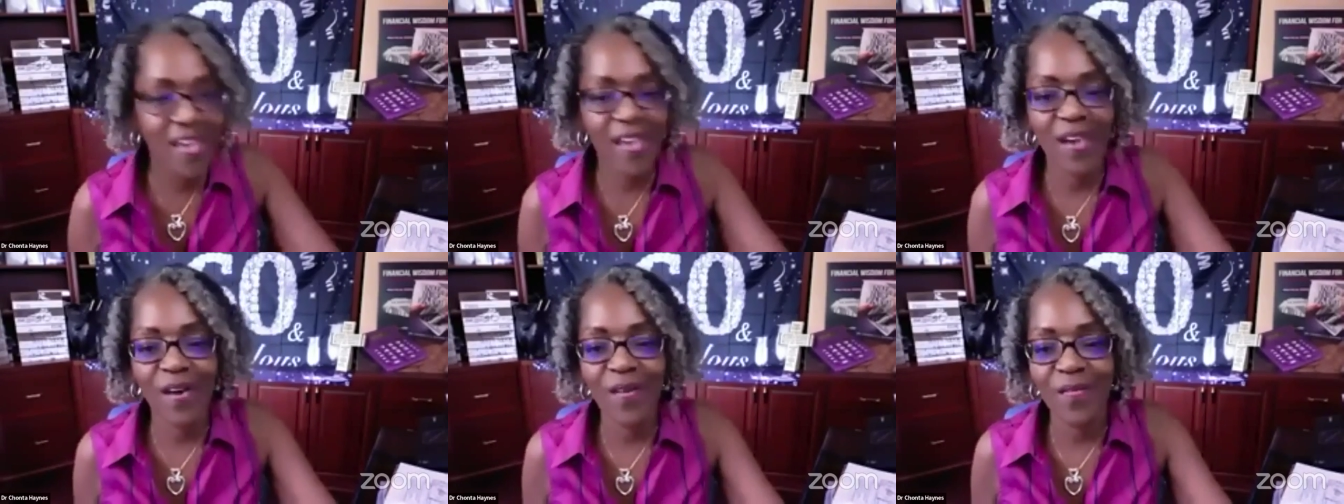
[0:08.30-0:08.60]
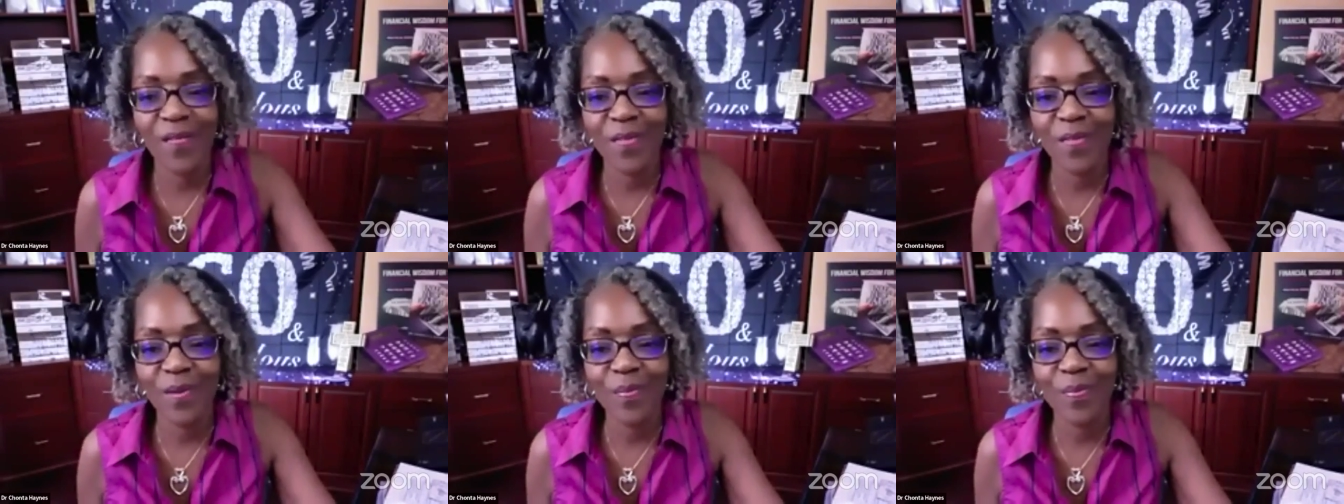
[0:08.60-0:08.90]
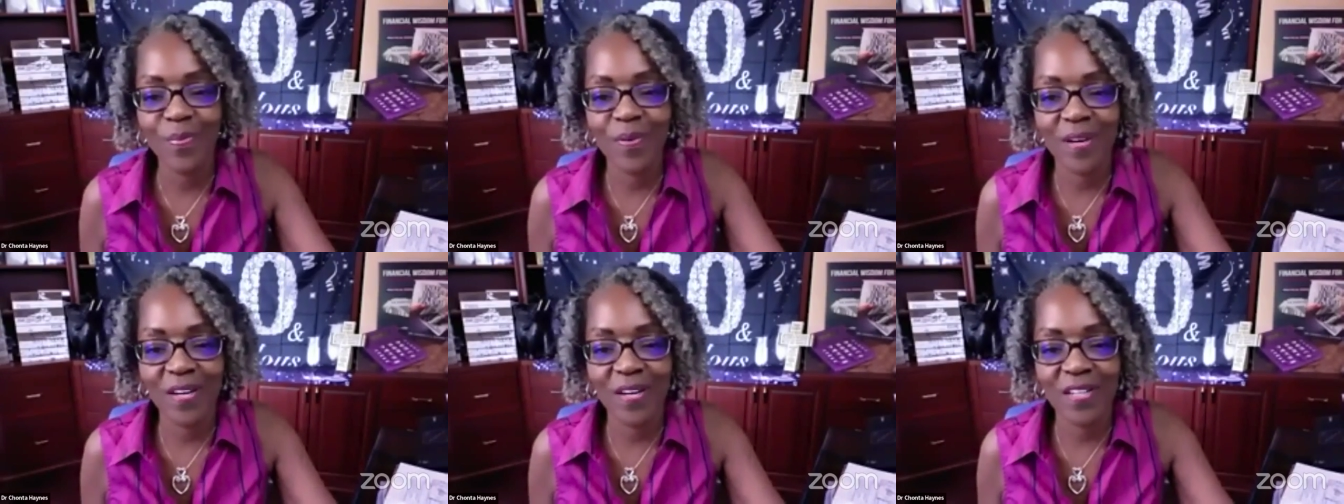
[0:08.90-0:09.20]
of the
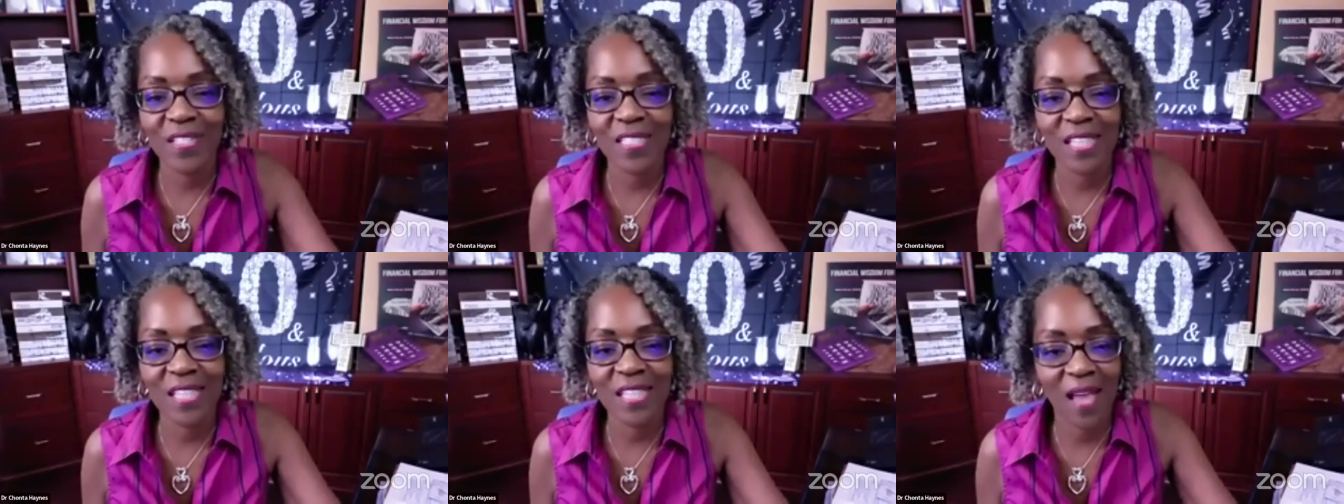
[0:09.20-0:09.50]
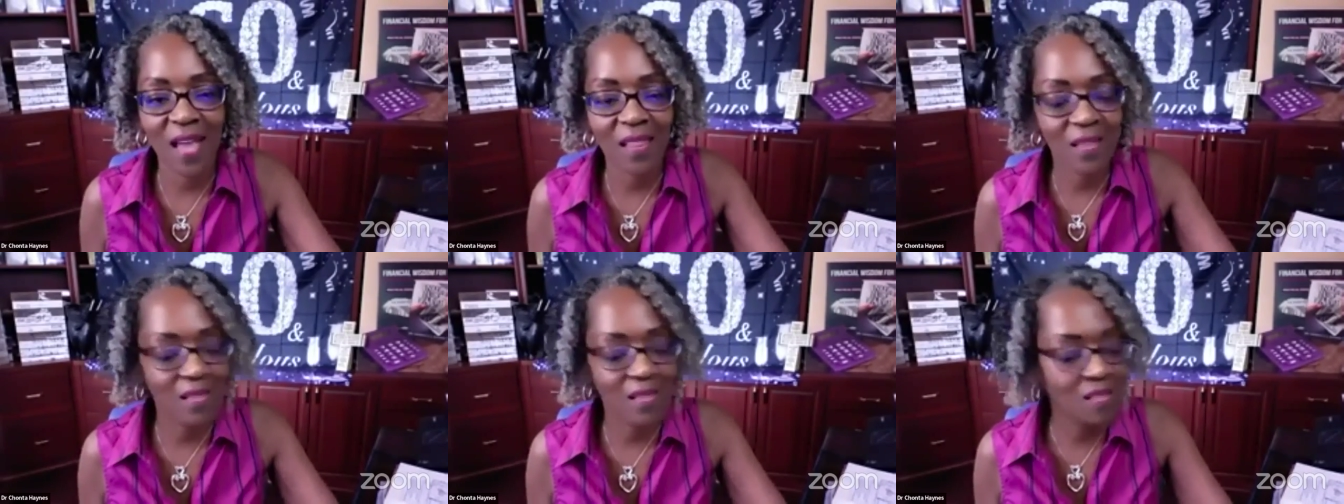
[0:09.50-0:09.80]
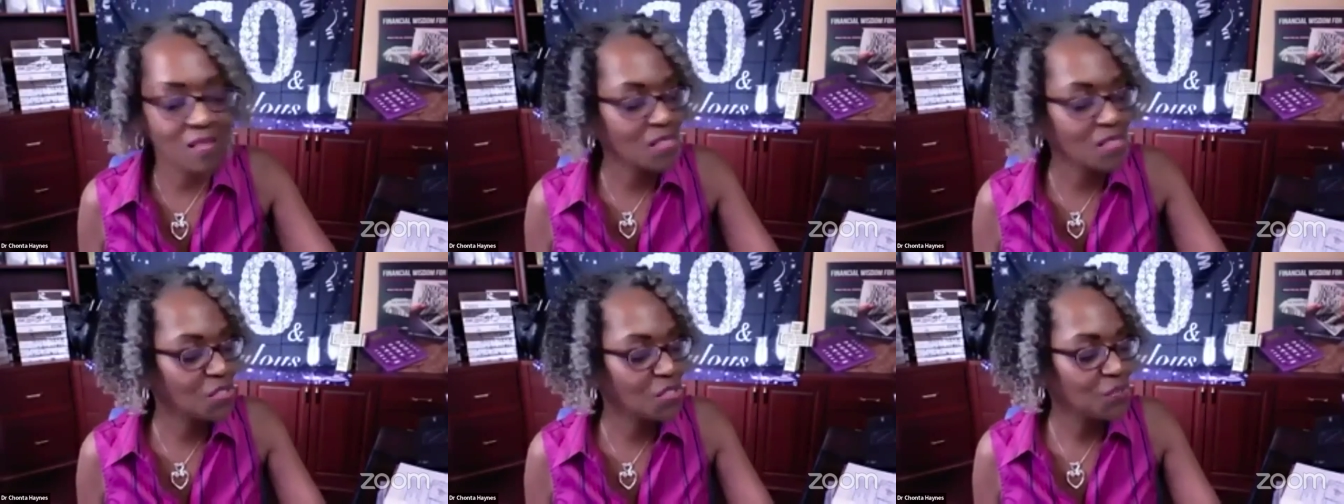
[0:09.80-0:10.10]
prayer
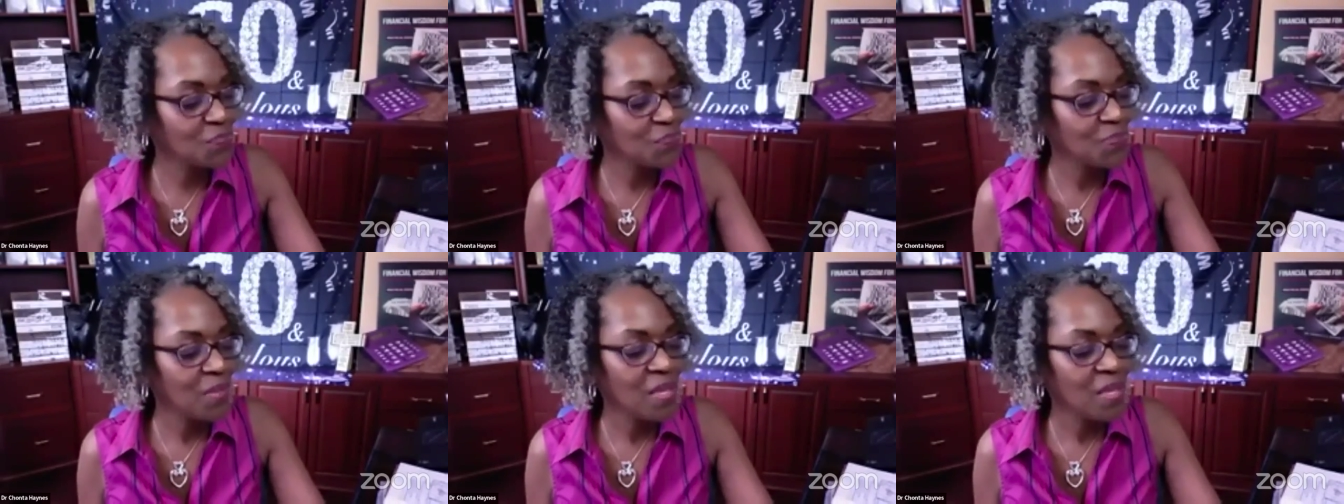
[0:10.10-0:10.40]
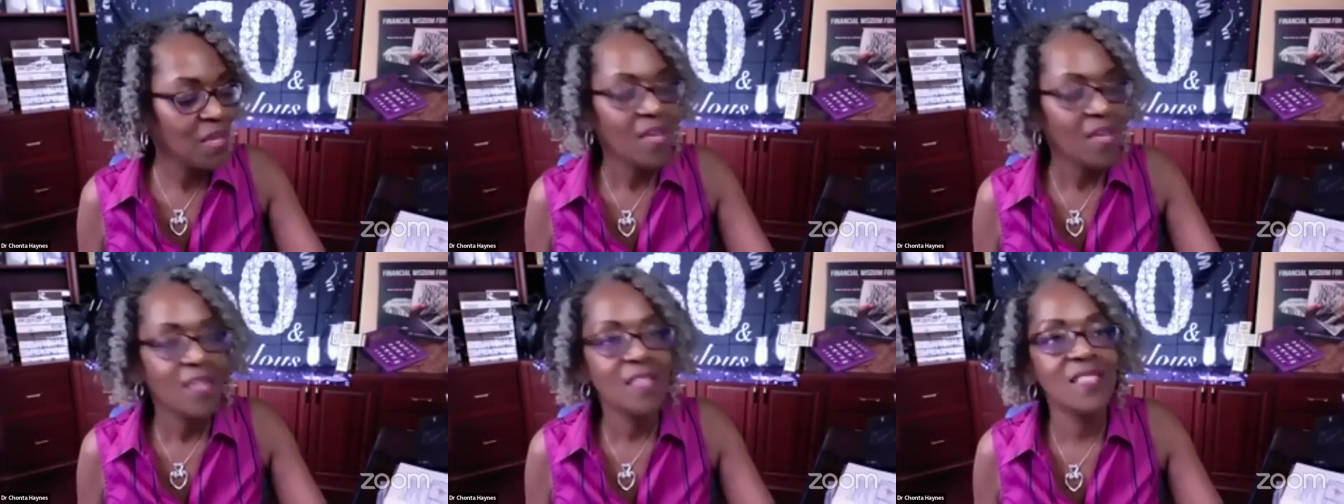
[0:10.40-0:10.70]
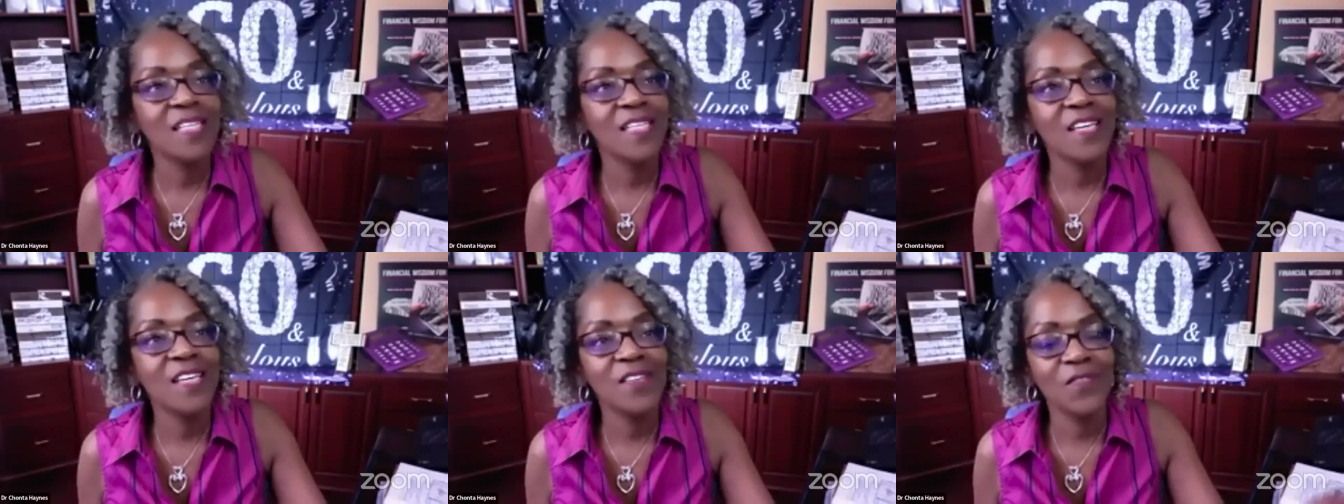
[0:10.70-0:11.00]
challenge,
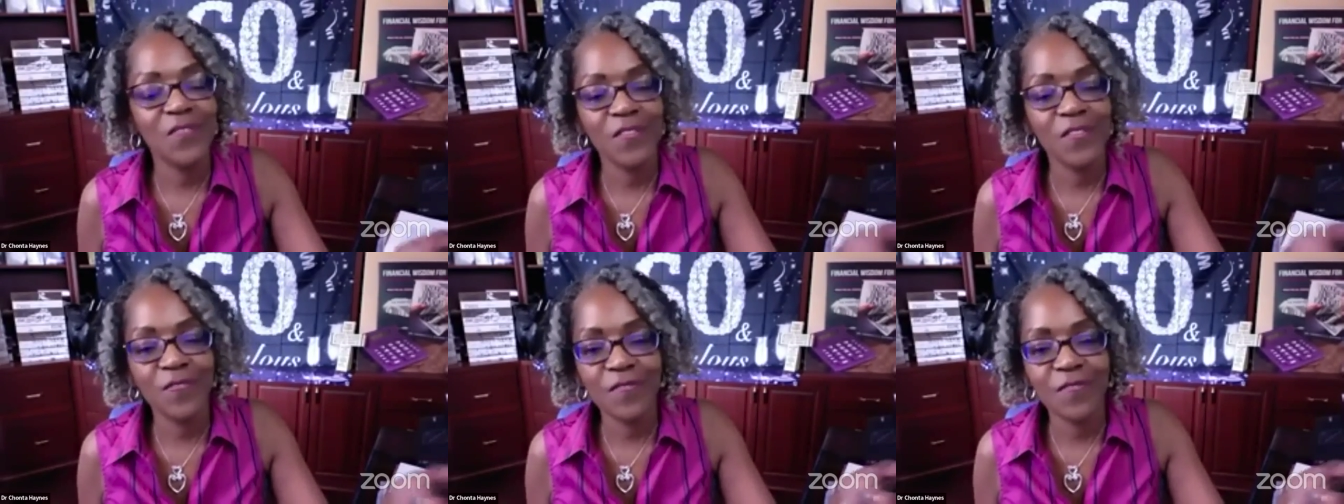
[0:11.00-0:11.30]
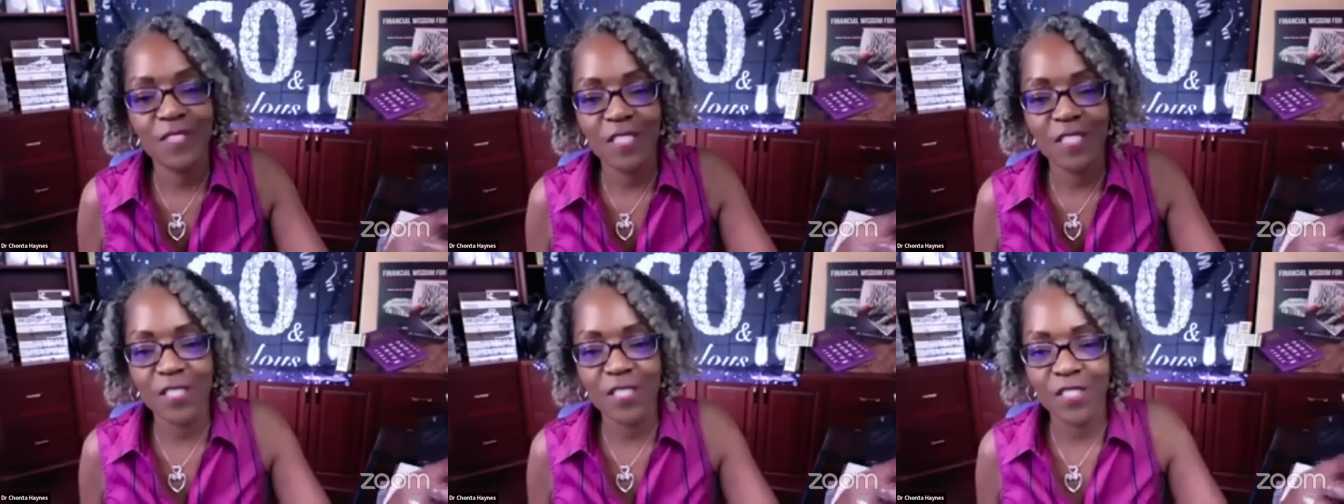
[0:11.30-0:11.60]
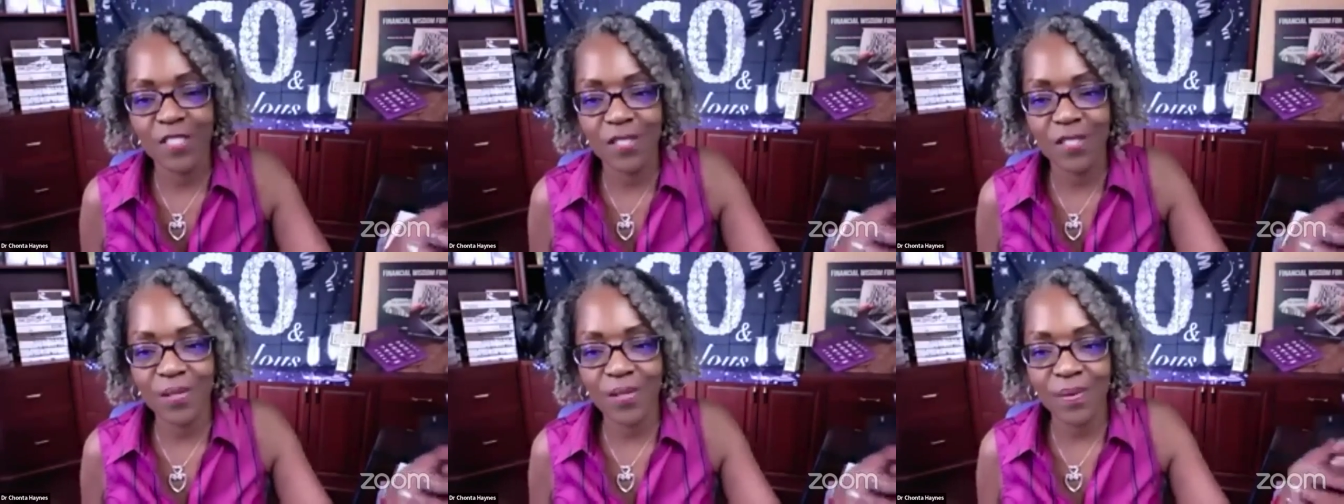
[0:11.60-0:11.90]
day
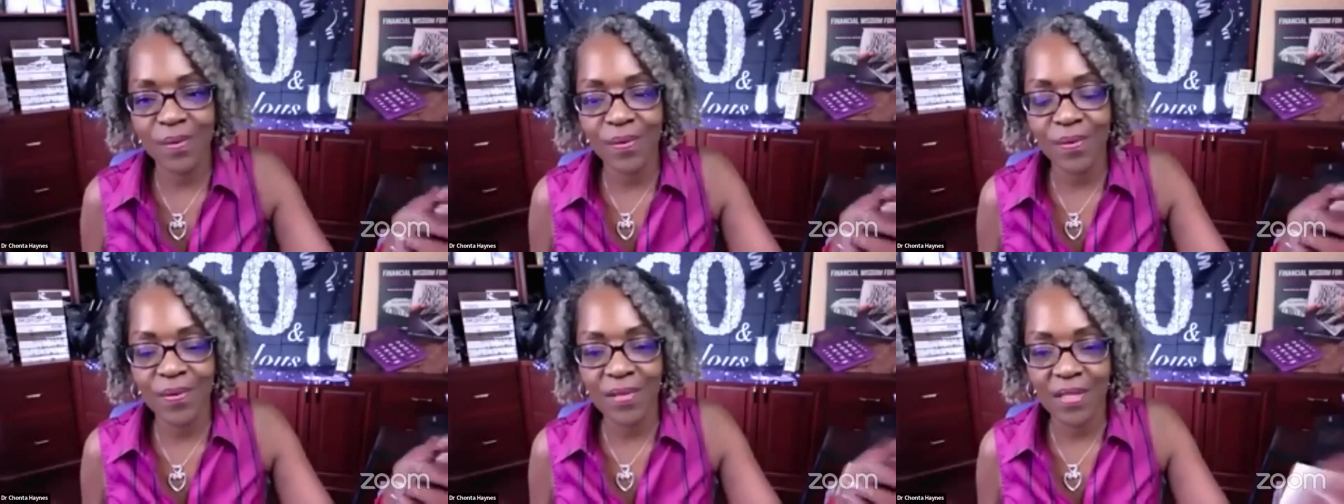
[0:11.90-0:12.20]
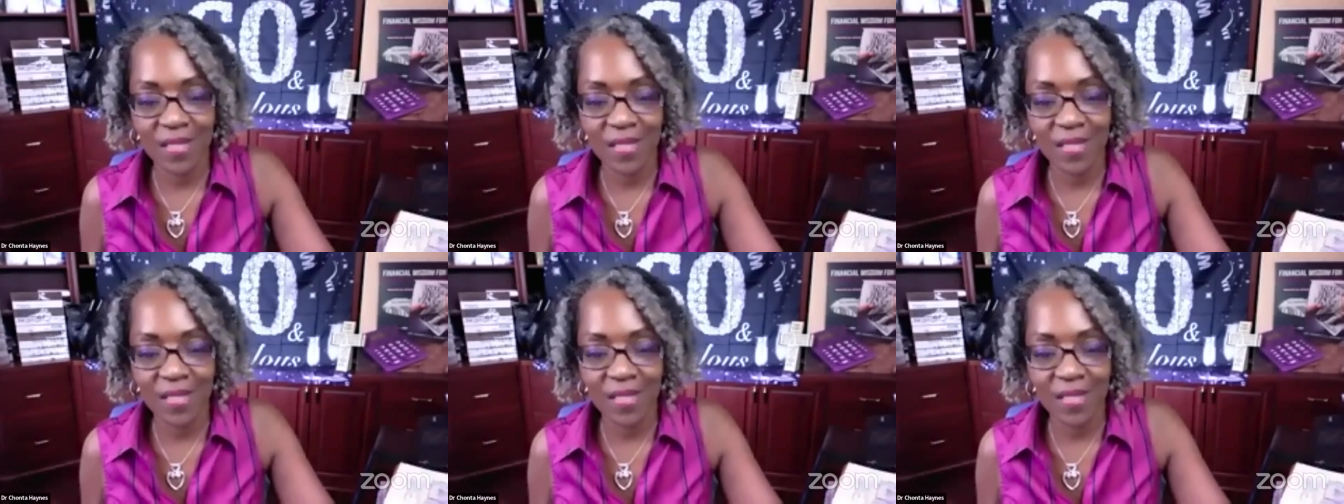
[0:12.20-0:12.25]
52.